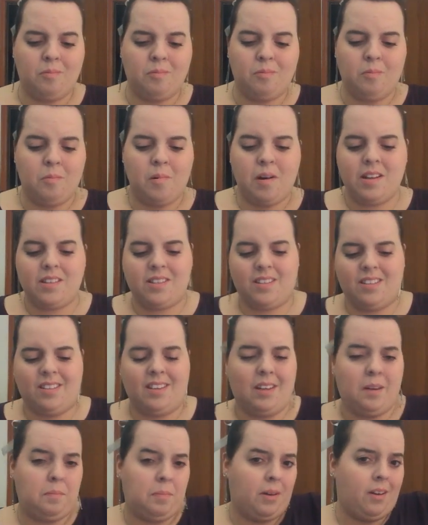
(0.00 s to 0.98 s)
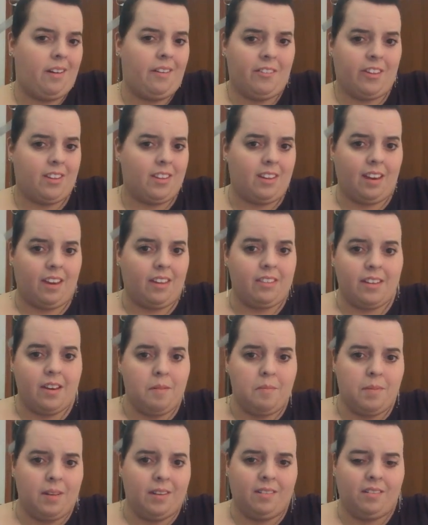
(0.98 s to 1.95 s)
want to like put everything in
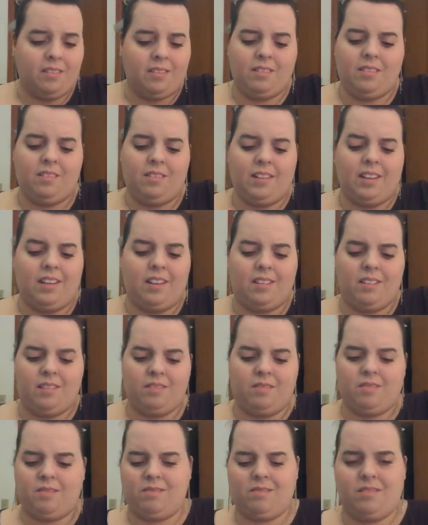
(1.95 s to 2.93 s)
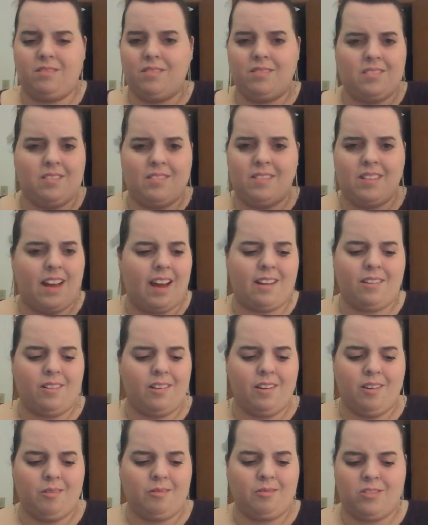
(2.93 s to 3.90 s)
them and like I don't
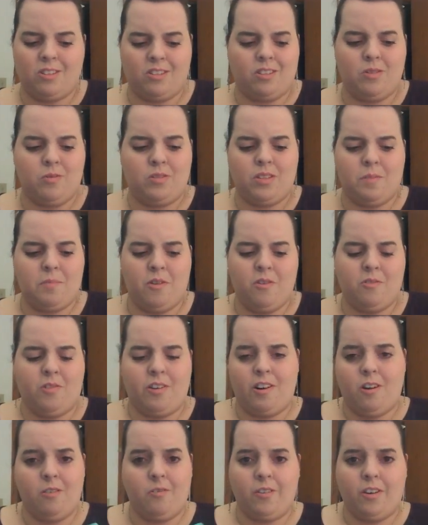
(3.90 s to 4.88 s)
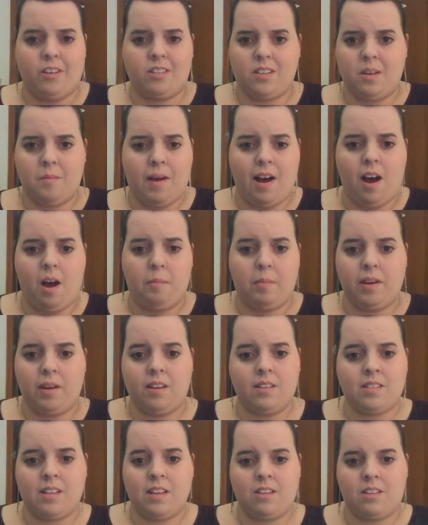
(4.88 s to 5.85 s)
know, just use them over and over somehow
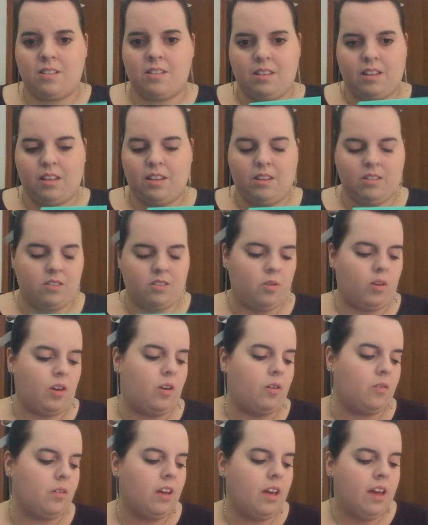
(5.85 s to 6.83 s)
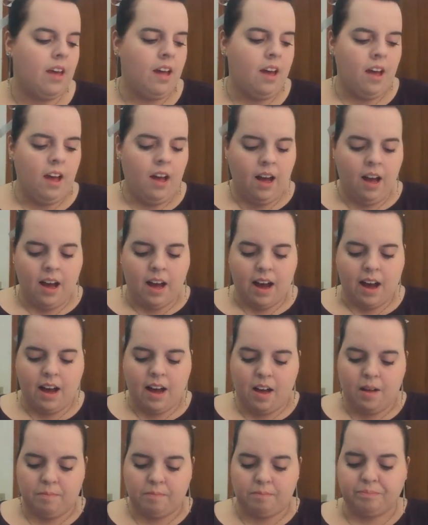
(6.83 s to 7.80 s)
because I just think they're so cute.
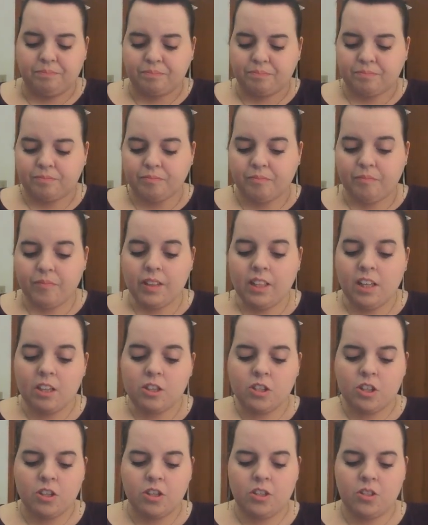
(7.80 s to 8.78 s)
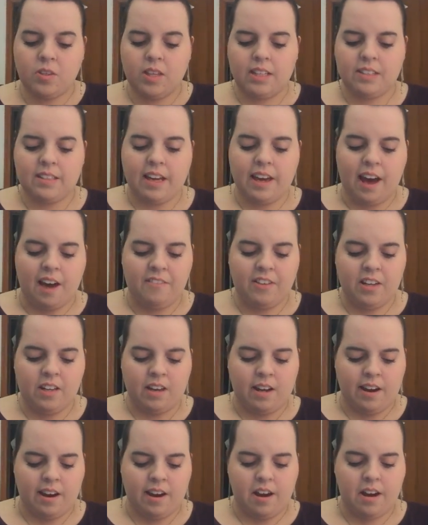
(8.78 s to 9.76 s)
Um, so the two things I have in
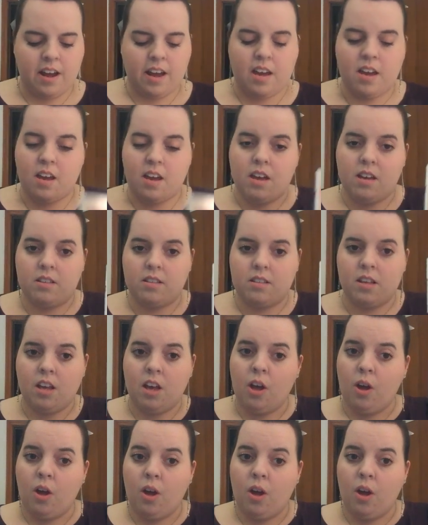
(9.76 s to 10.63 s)
here is